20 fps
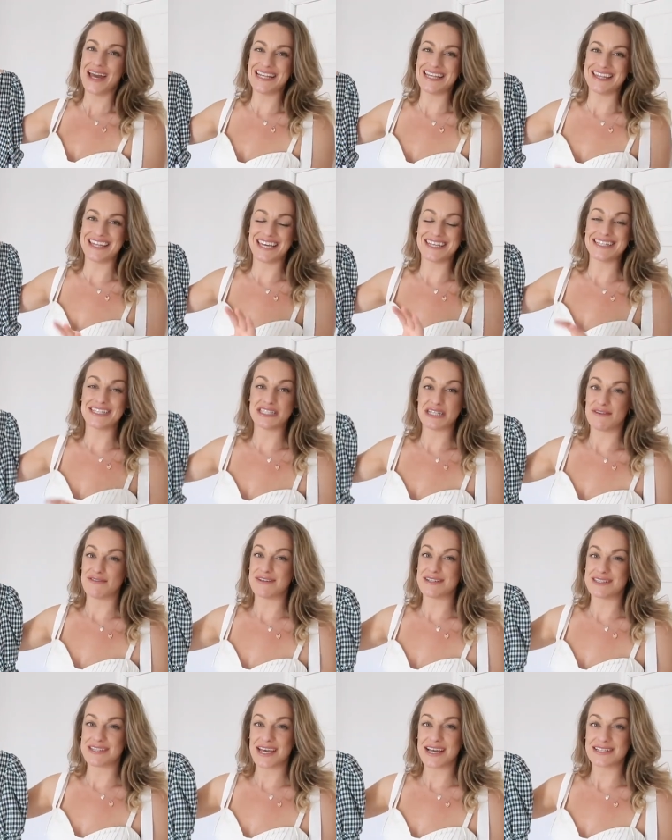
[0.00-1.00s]
anything in a
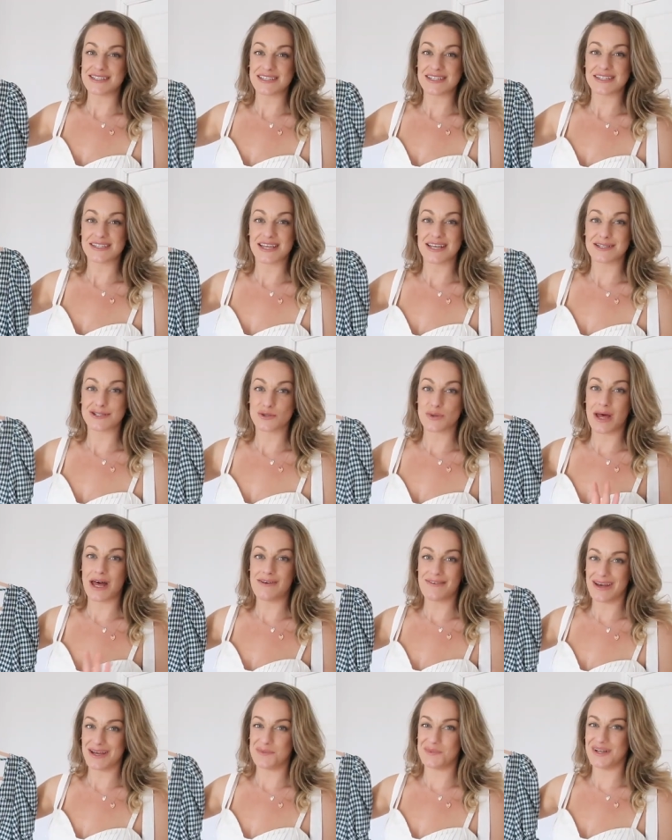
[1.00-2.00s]
different size on a size
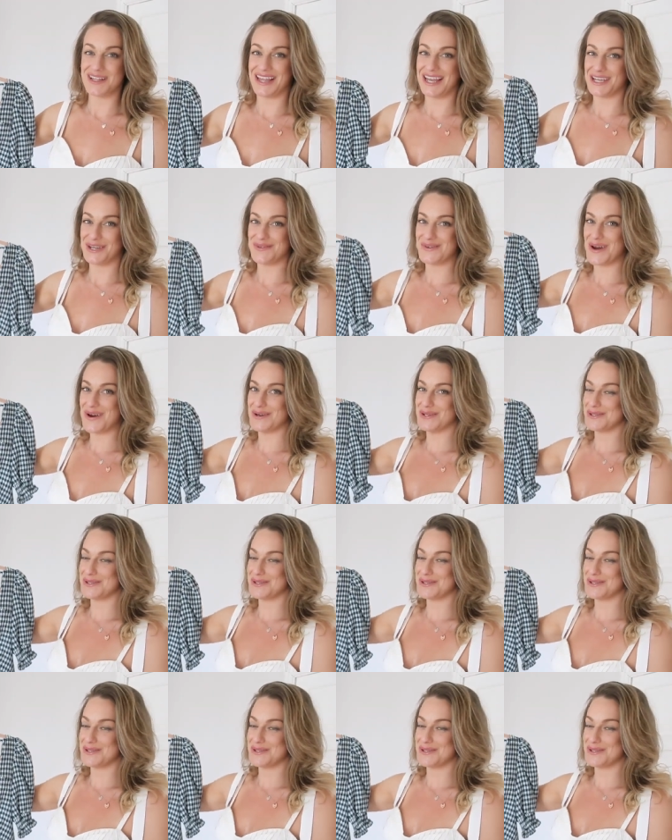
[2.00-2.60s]
twelve, I will let you know